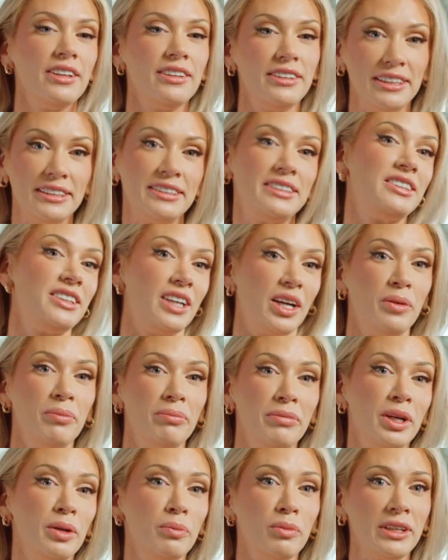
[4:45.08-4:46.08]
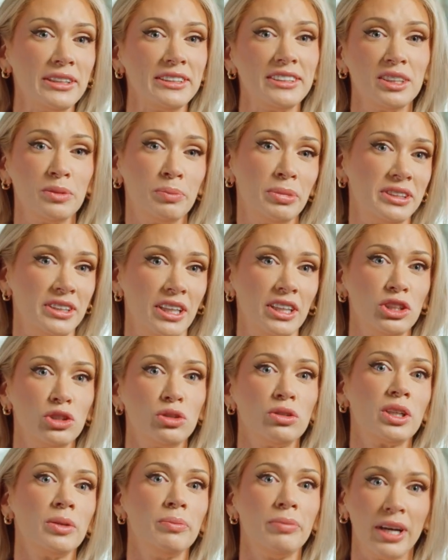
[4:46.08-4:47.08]
This step minimizes
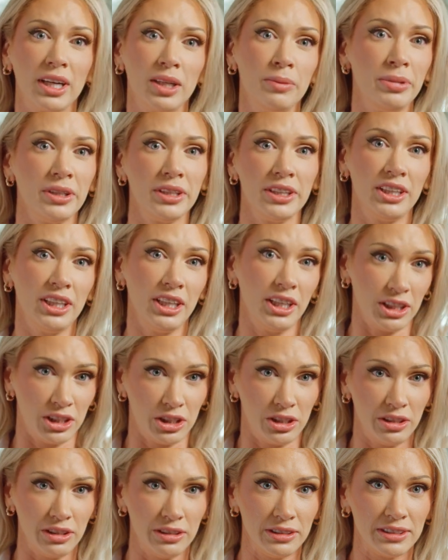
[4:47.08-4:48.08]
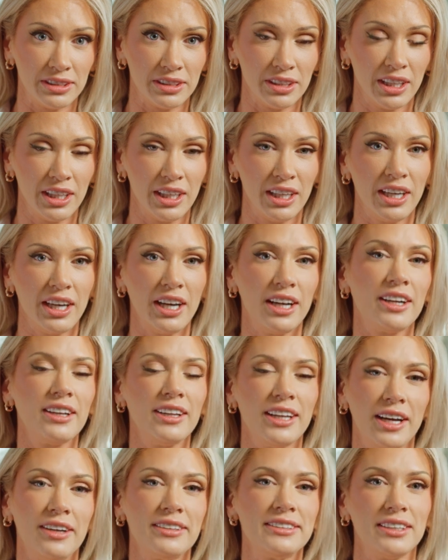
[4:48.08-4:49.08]
potential compatibility issues and
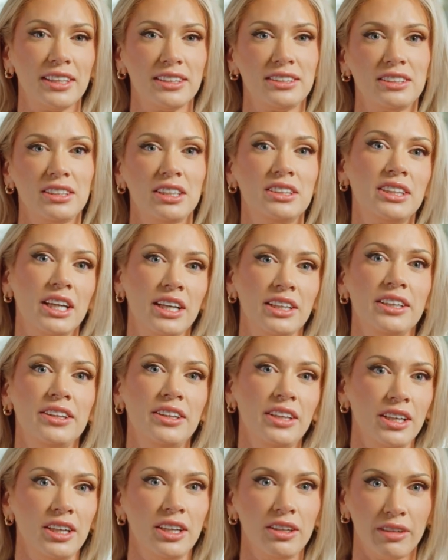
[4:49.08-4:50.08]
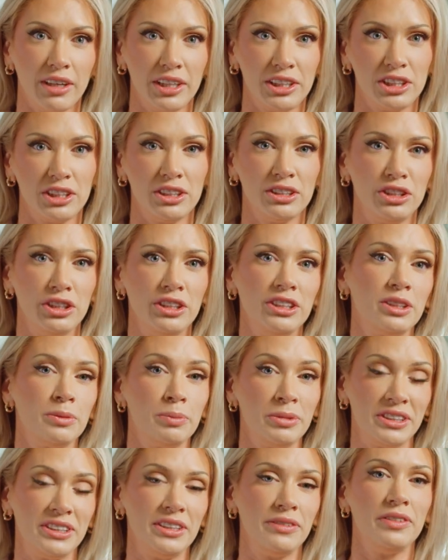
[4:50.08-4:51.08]
allows us to tailor the integration to your
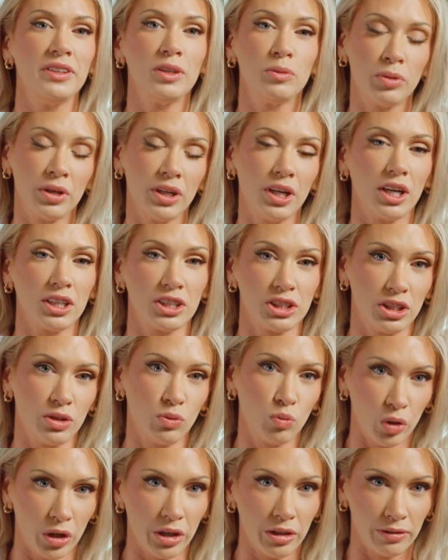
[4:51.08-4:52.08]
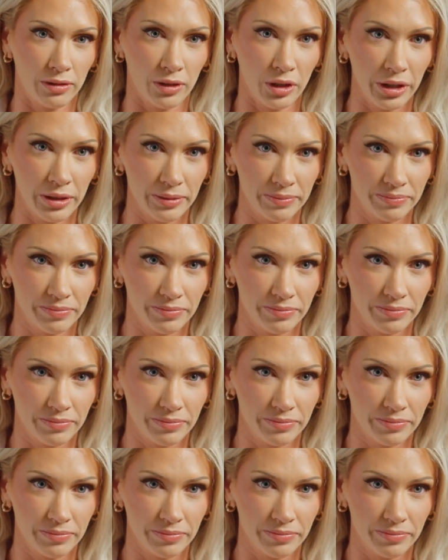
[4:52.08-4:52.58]
specific production workflow.